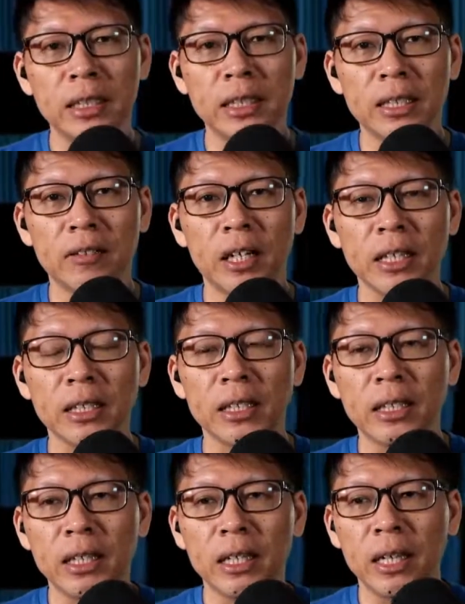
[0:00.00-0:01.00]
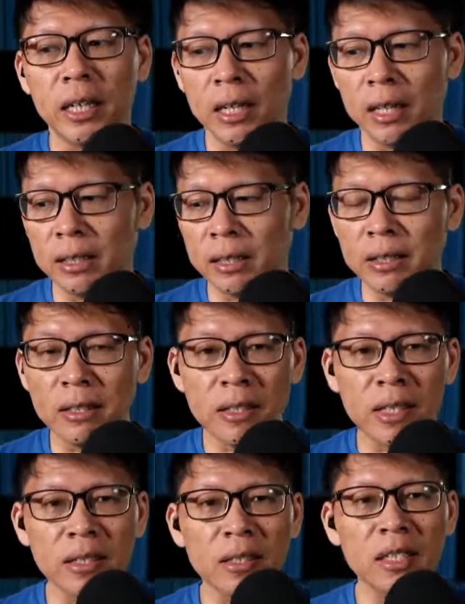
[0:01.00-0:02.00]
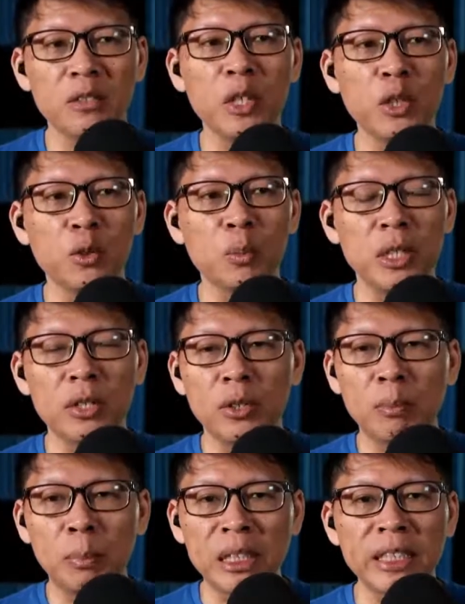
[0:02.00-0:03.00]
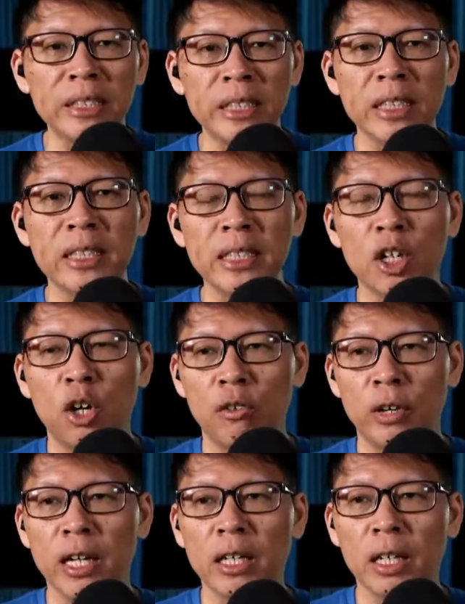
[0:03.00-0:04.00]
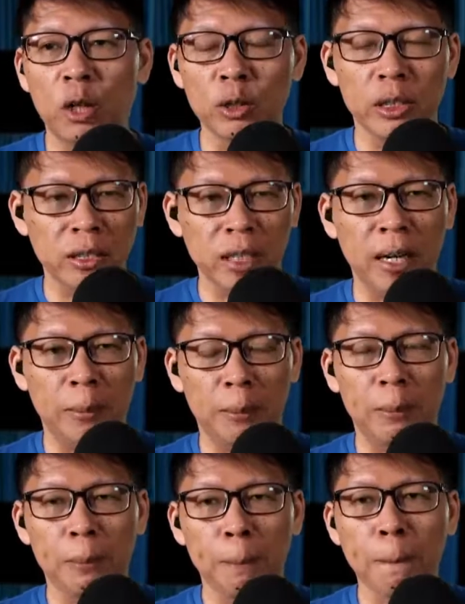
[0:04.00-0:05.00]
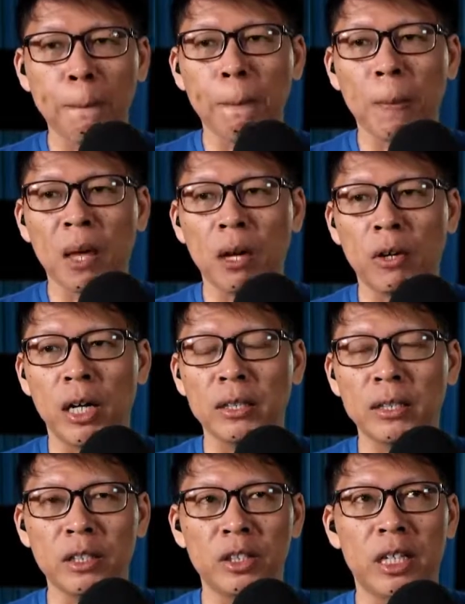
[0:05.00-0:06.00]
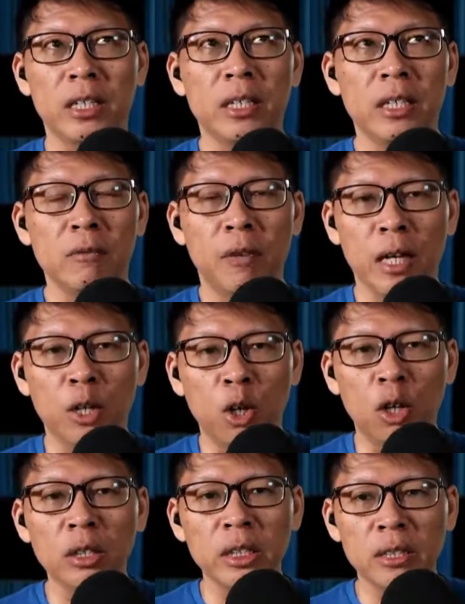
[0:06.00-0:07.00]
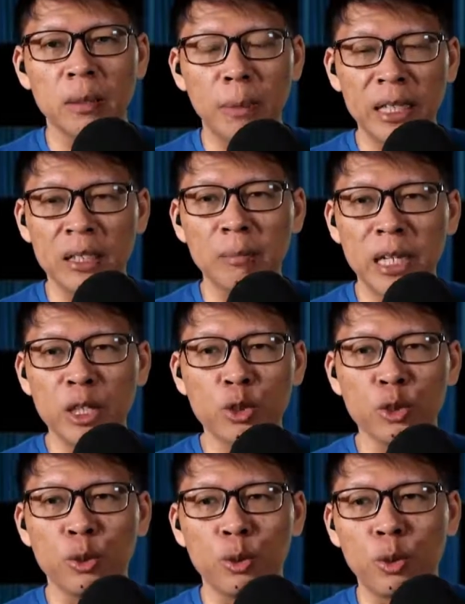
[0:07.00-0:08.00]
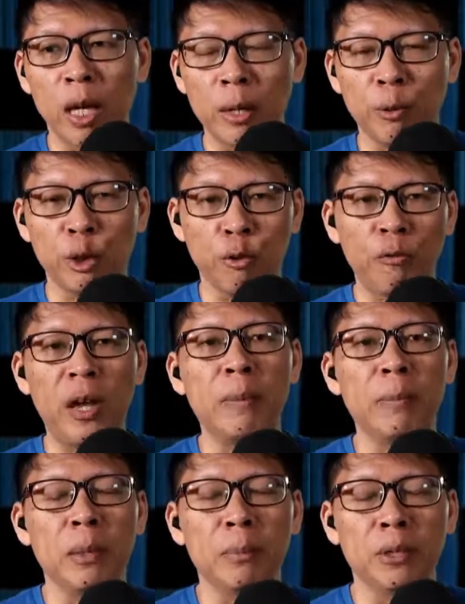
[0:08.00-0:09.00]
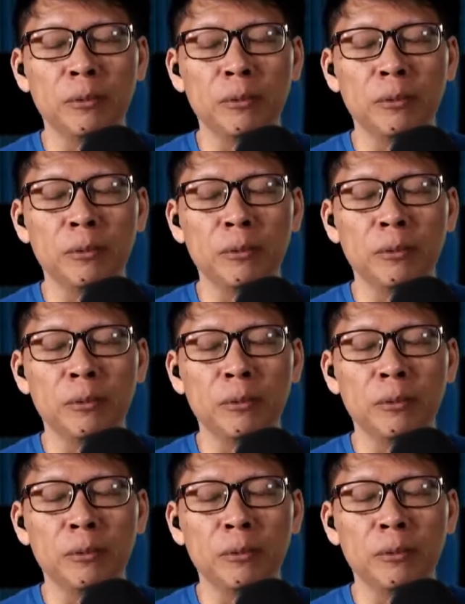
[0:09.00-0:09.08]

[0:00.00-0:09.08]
right? Is it necessary to be so politically correct all the time, right? Such that if I call this a Better Man show, I would offend people.